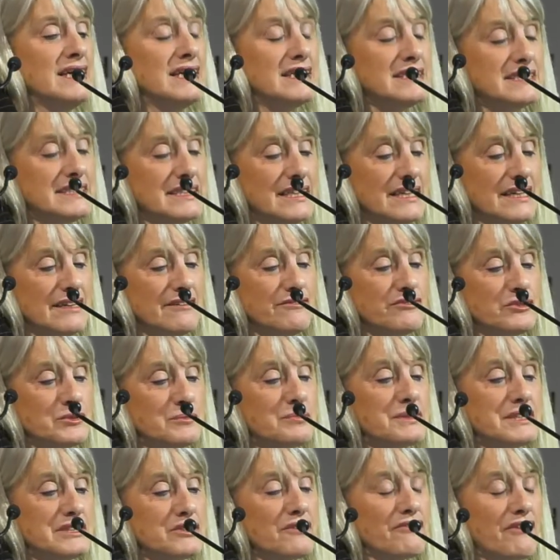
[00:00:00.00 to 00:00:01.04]
the
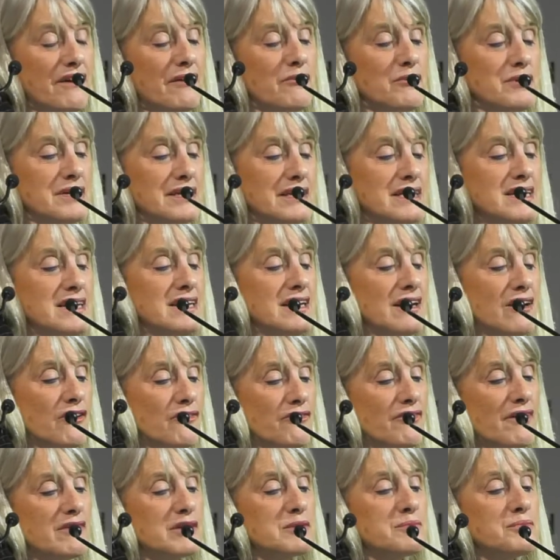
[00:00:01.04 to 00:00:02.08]
footprint of
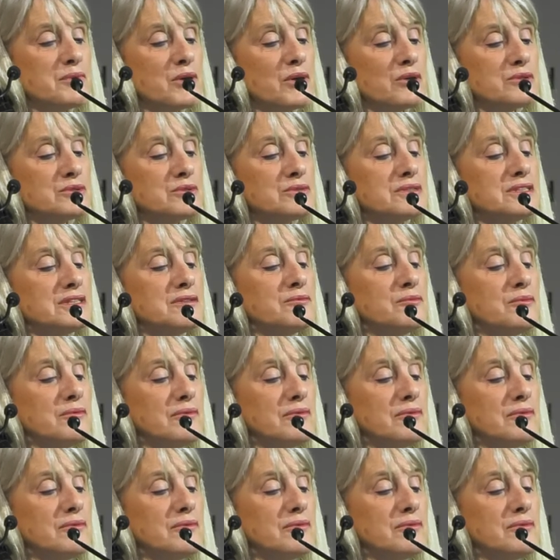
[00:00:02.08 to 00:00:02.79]
our product,